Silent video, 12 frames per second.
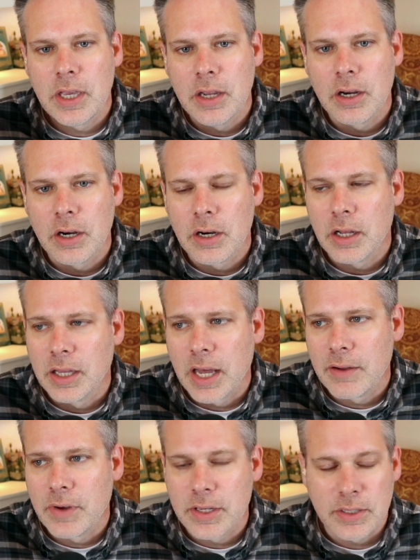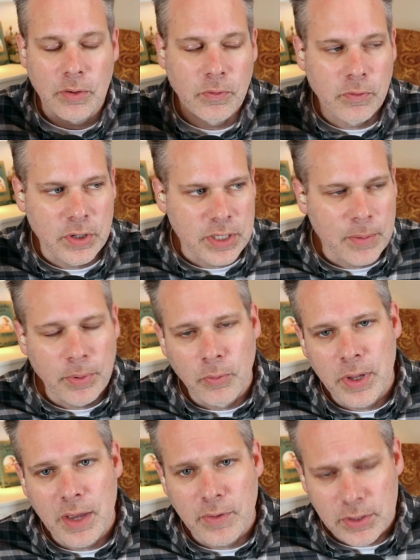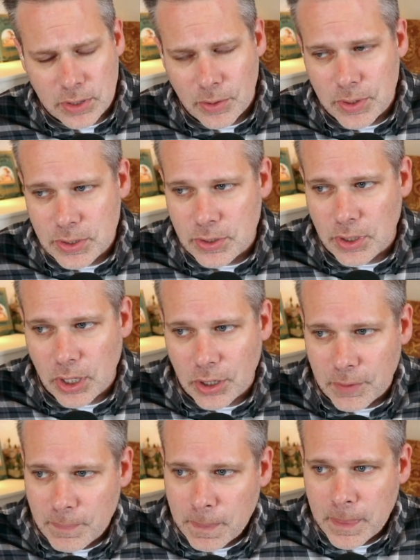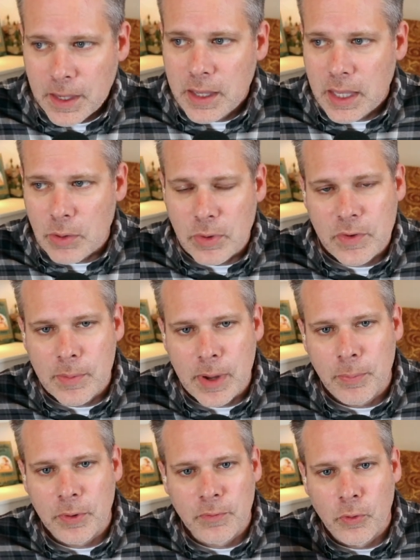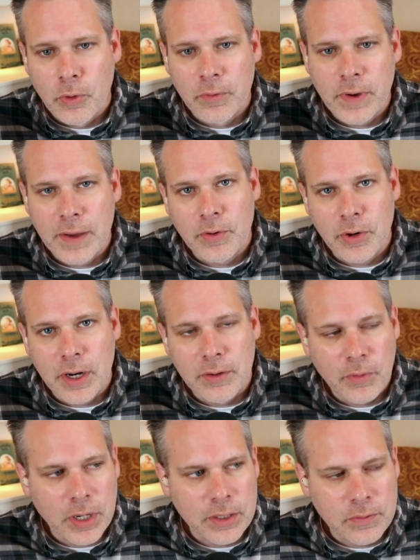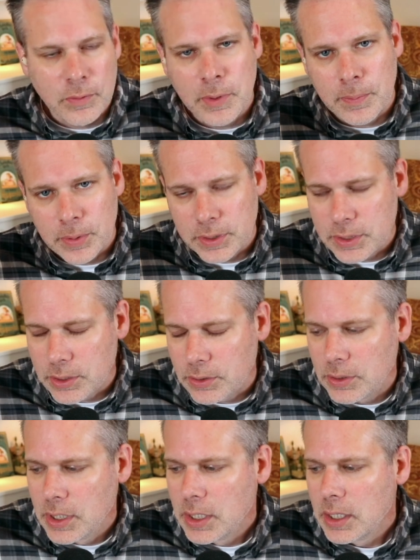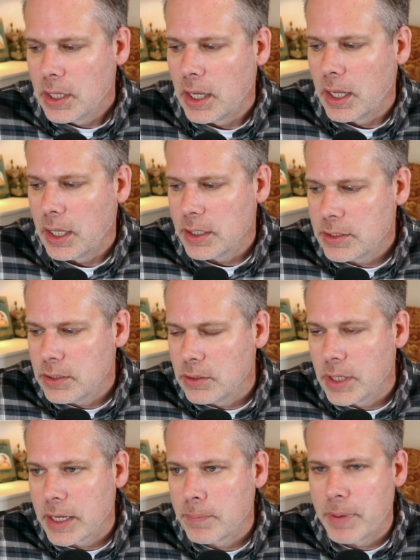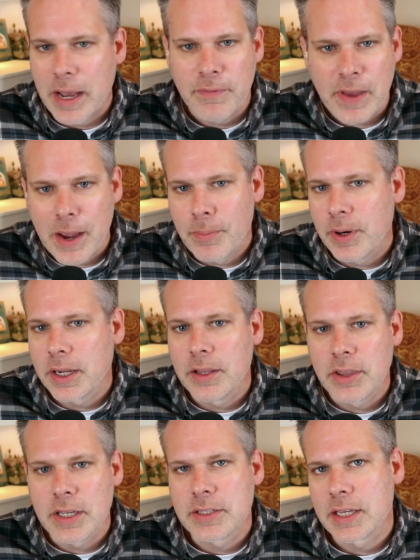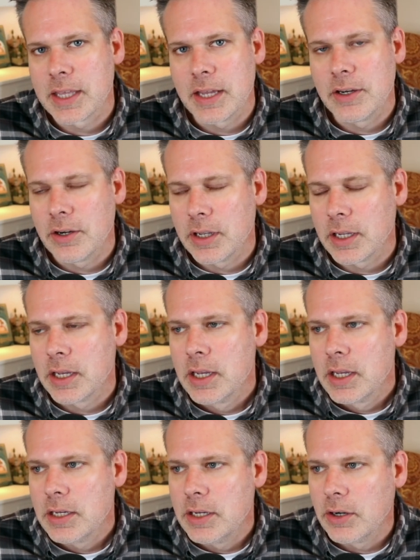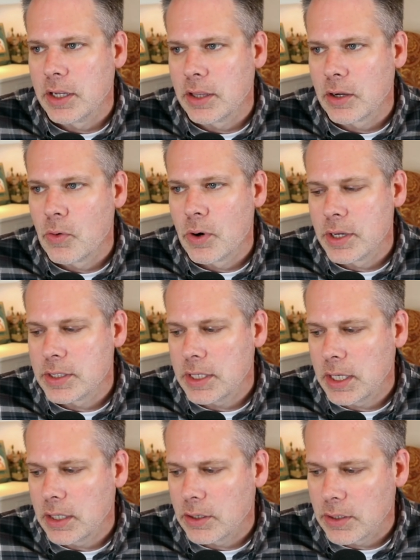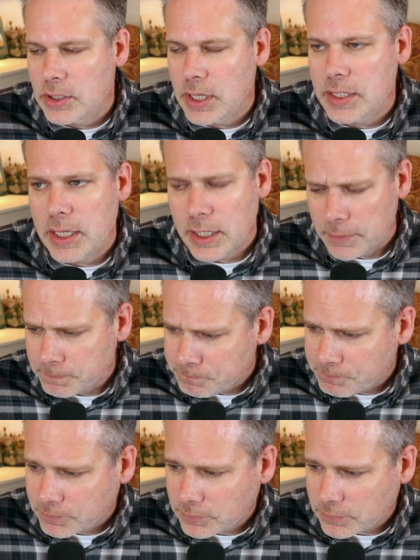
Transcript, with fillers: hear a lot of us, like for example, we have a sewing studio, and we've come up with four or five creative ways for people to uh, to like buy fabric and things like that during during the quarantine during the shutdown